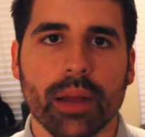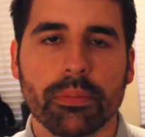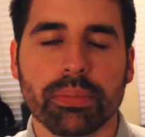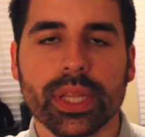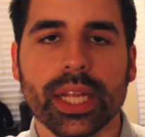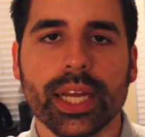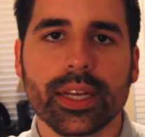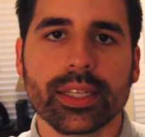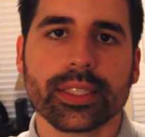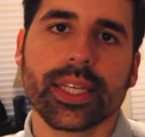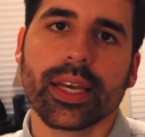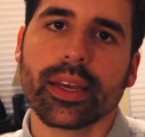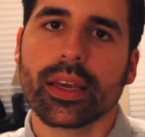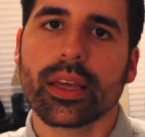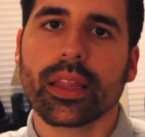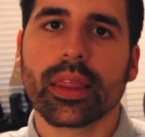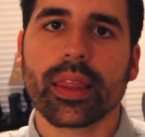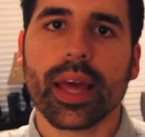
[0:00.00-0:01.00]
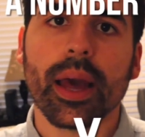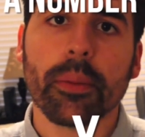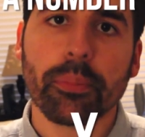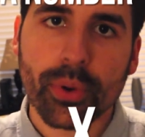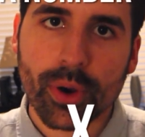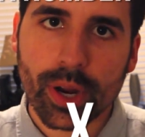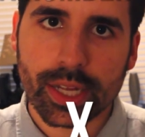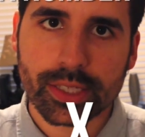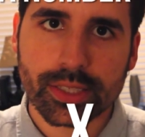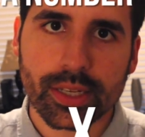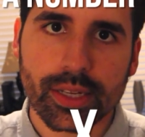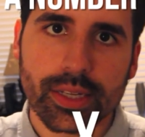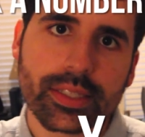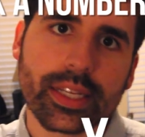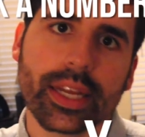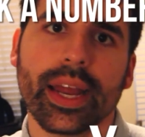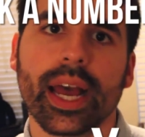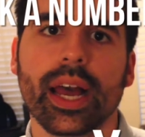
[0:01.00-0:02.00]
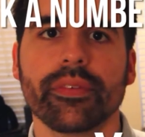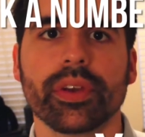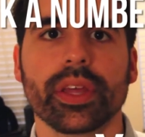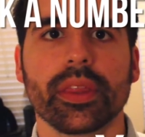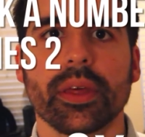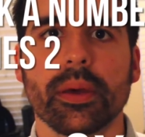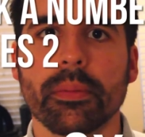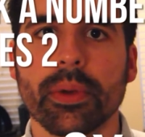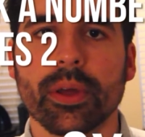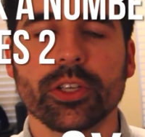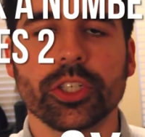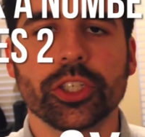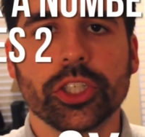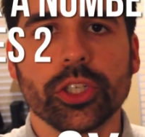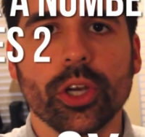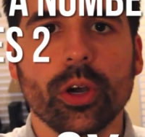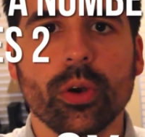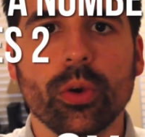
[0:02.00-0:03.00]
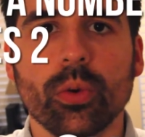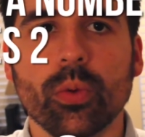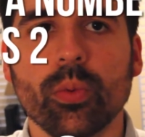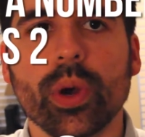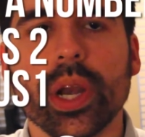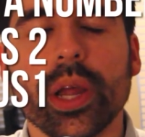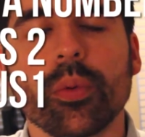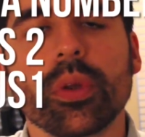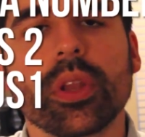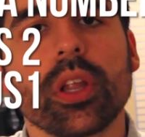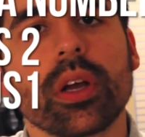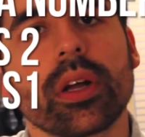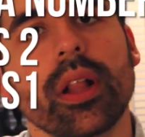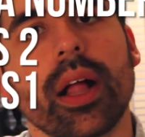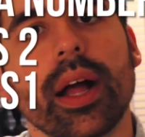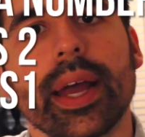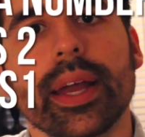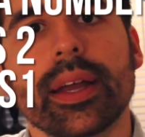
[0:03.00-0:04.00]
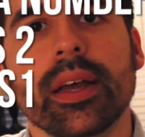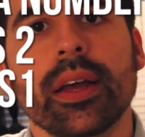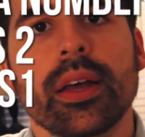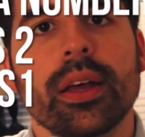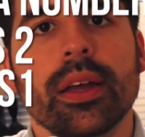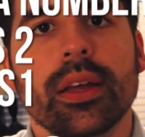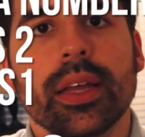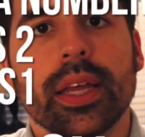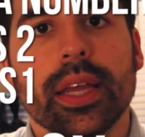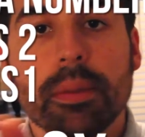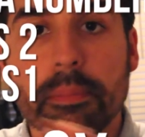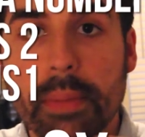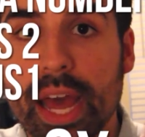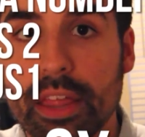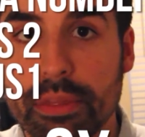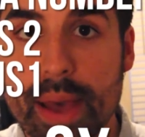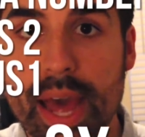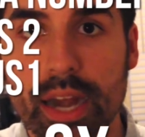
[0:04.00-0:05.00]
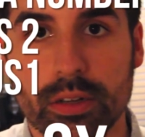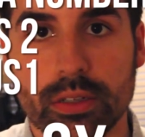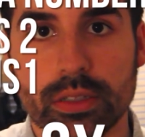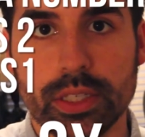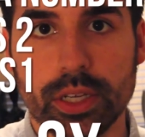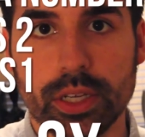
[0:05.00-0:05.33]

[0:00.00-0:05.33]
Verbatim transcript: I plan on taking that process and having them show what it would look like in mathematical